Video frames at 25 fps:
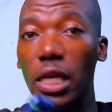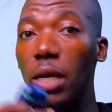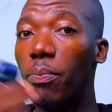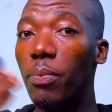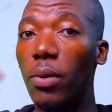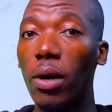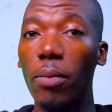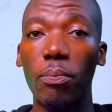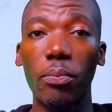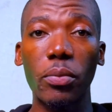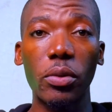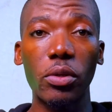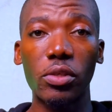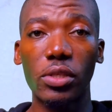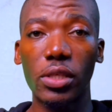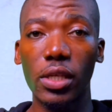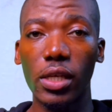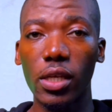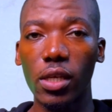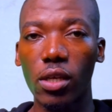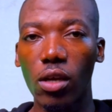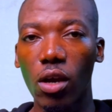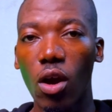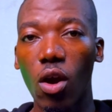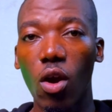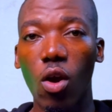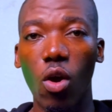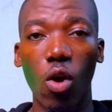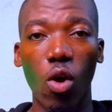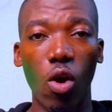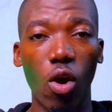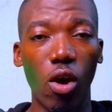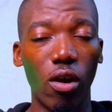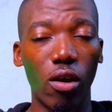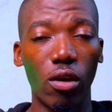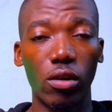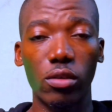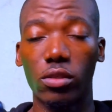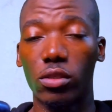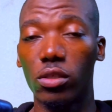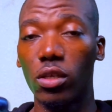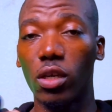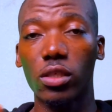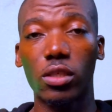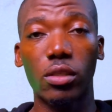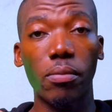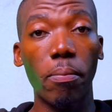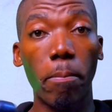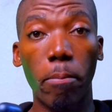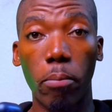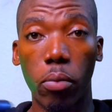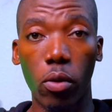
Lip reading: hip-hop music or just